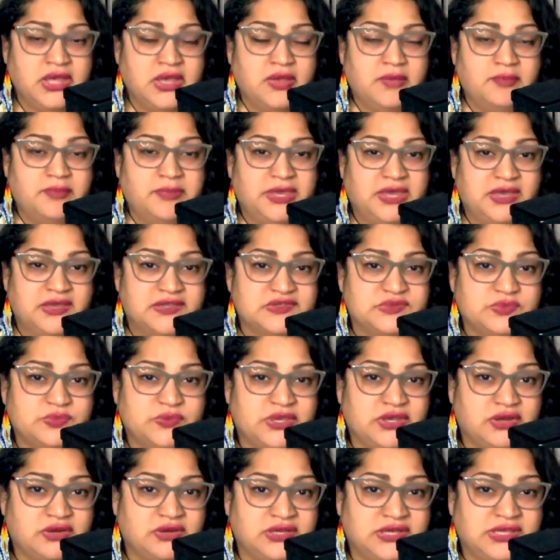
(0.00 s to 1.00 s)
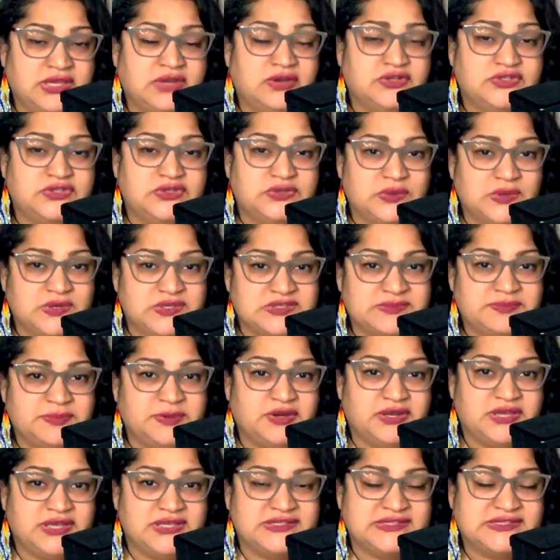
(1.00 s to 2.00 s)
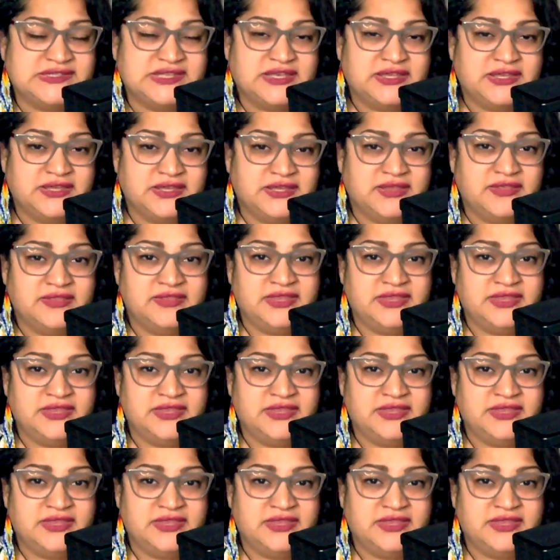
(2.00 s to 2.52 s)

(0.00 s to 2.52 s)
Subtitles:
because we are here to experience the